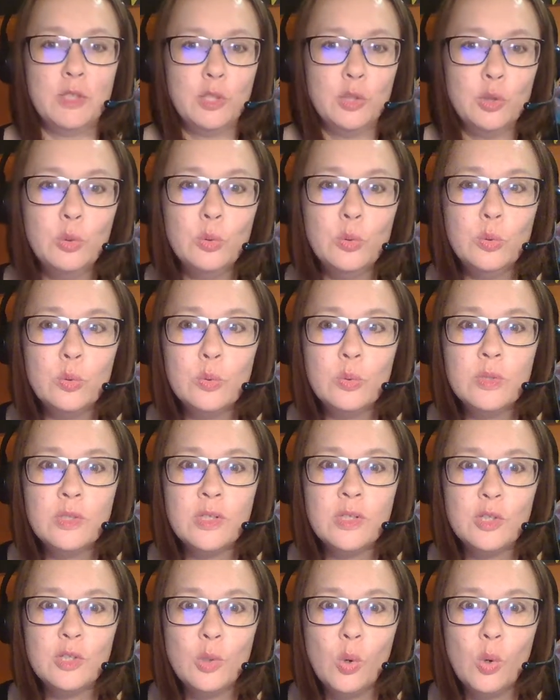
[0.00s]
Use
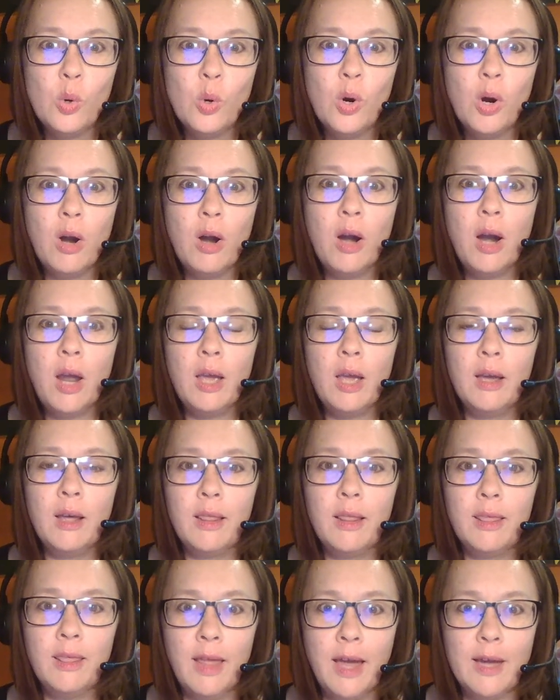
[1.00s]
your
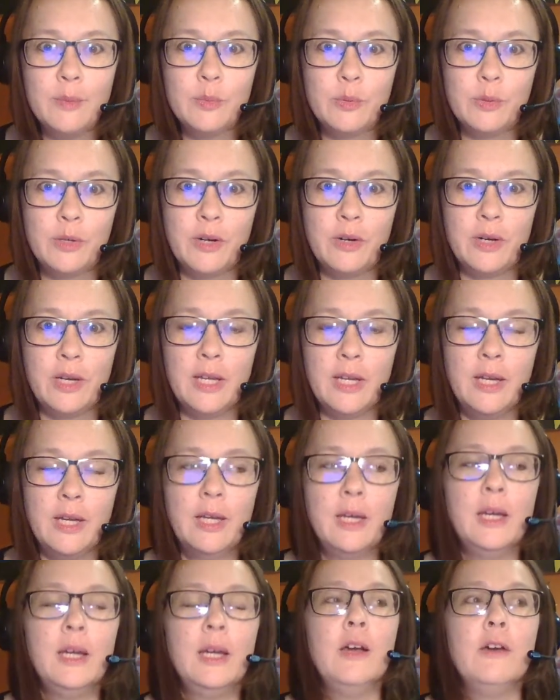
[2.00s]
library.
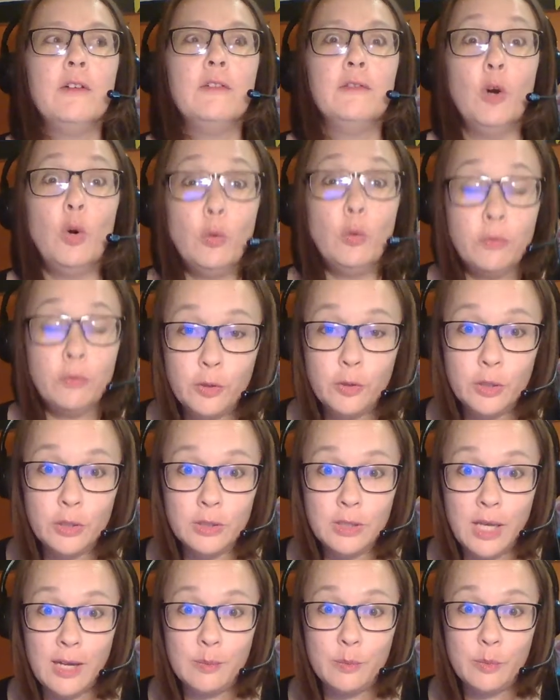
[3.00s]
Vote for your
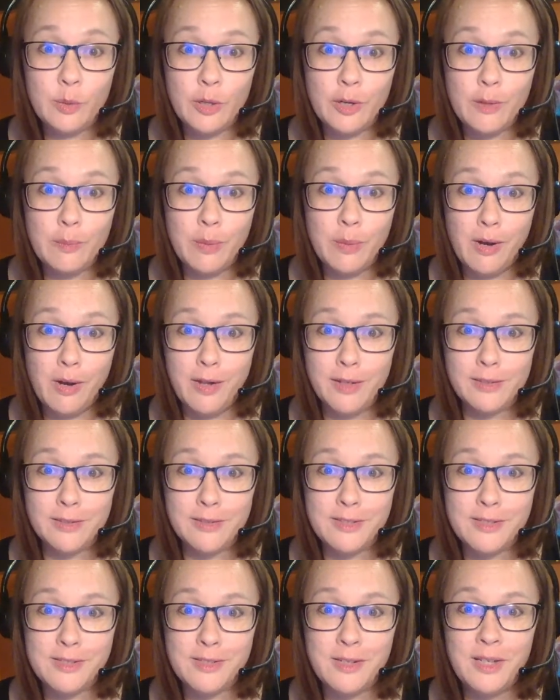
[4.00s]
library
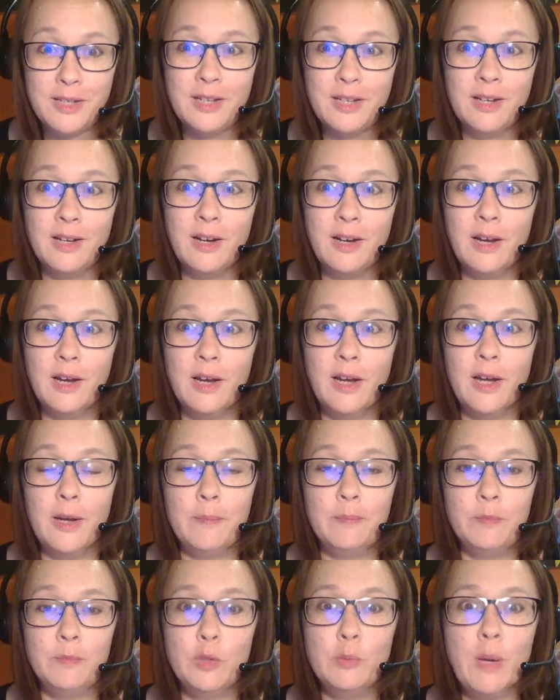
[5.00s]
bonds.
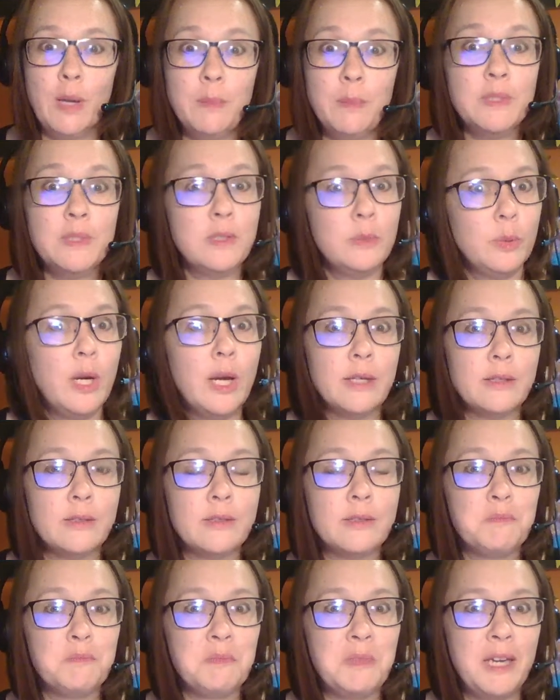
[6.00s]
You might be
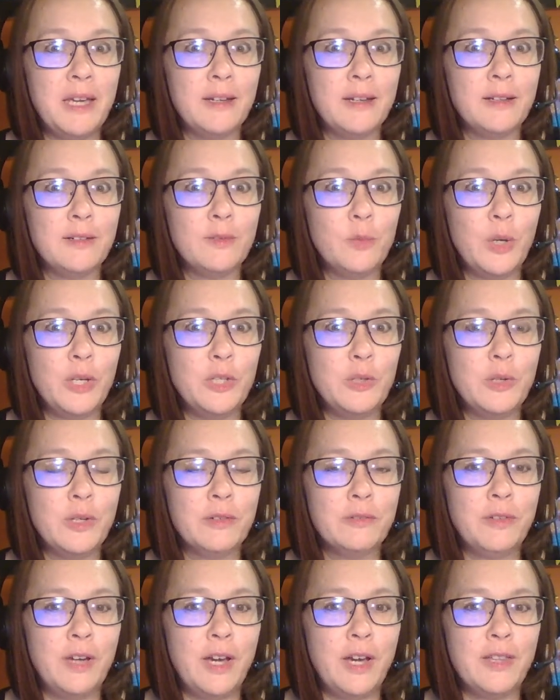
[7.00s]
surprised at what you can
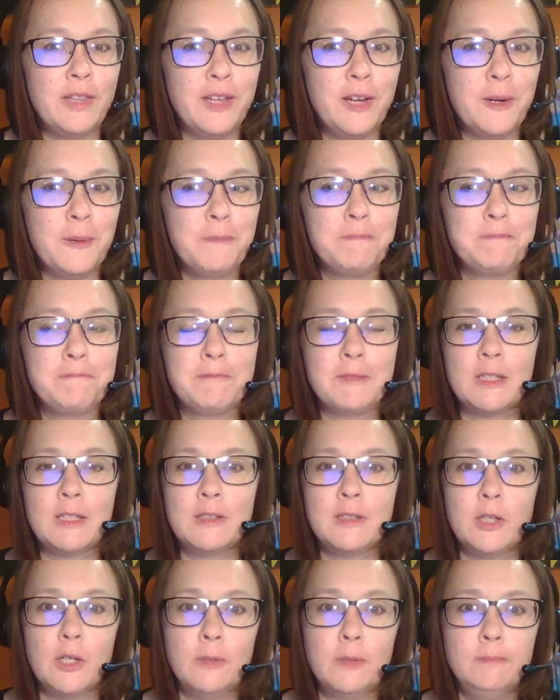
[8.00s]
find there.
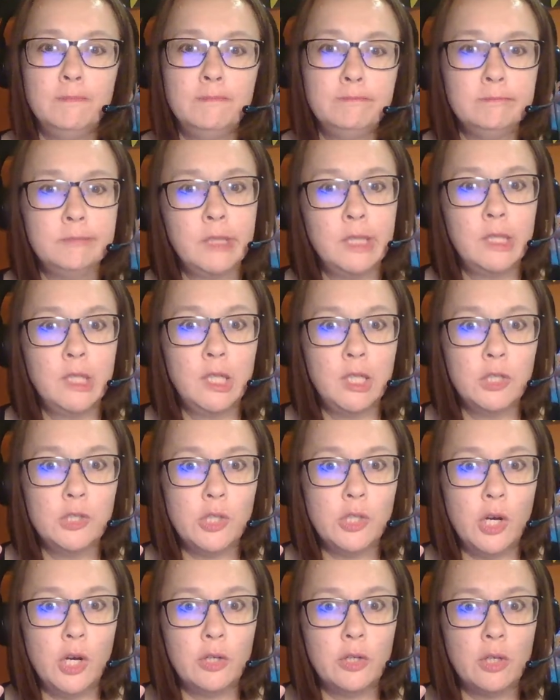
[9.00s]
So,
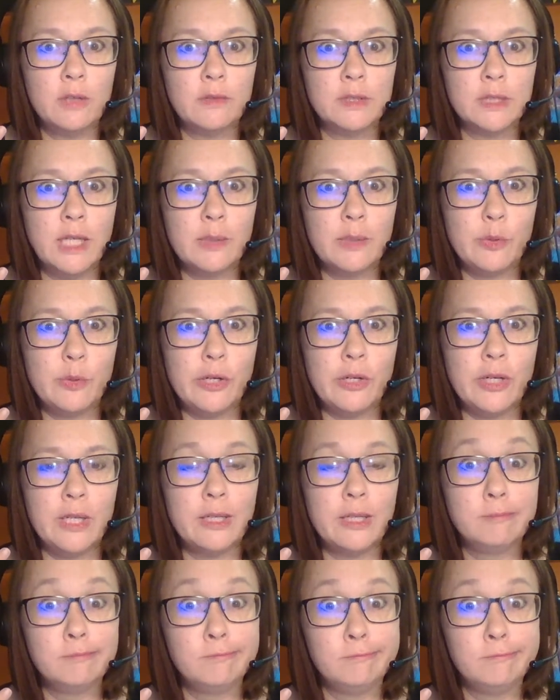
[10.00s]
daughter of a librarian.